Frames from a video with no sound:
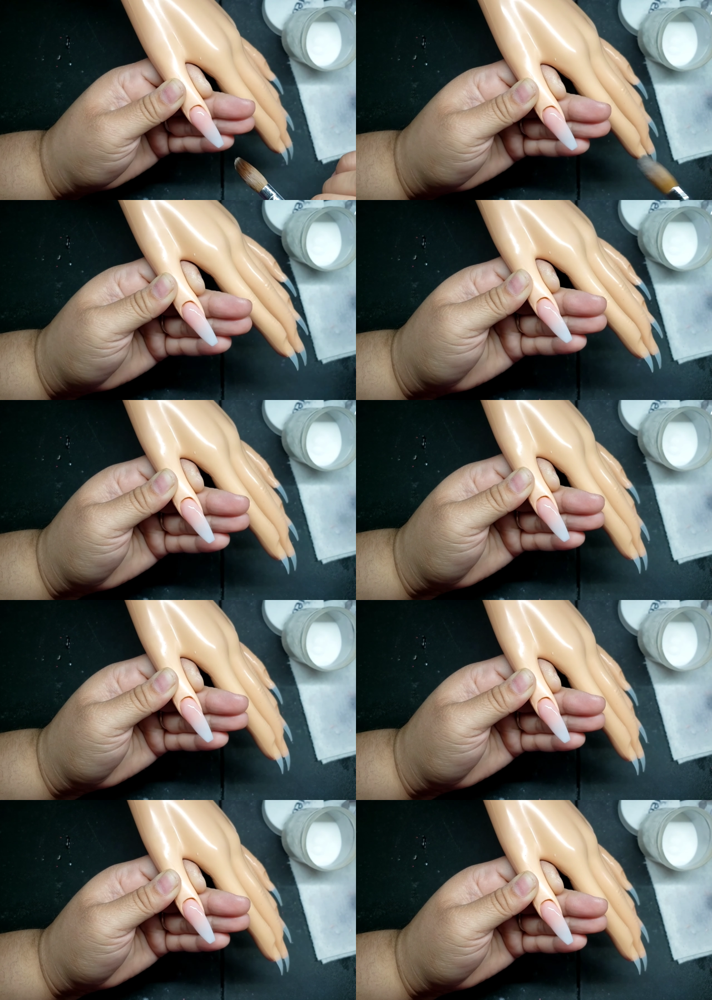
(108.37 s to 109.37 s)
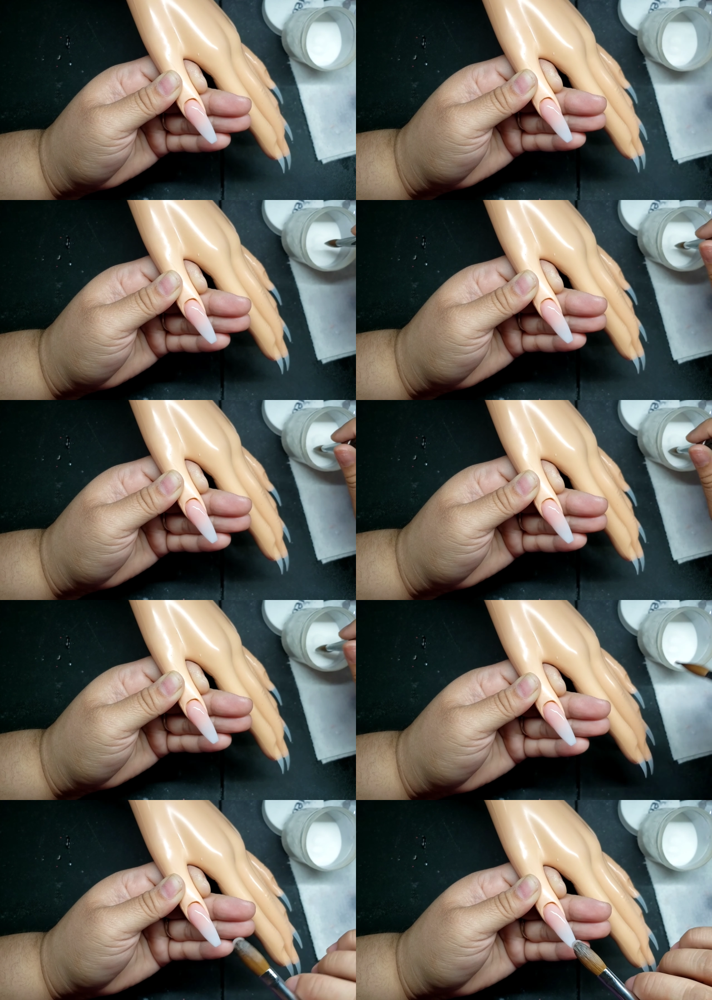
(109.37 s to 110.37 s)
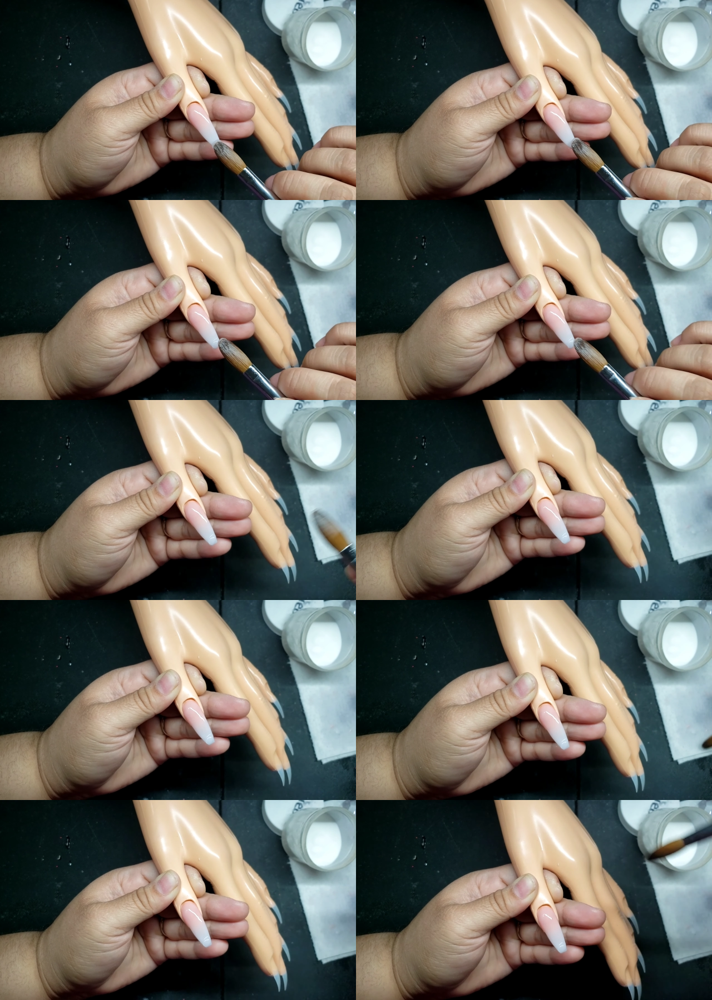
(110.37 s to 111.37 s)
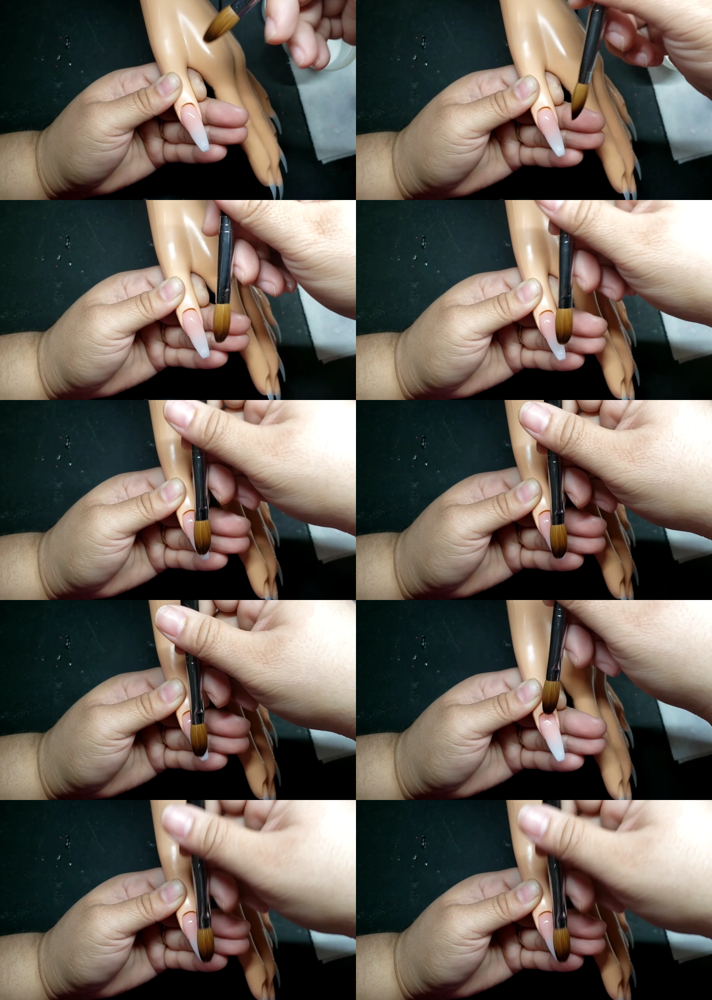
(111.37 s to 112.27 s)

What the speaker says: (no speaker visible)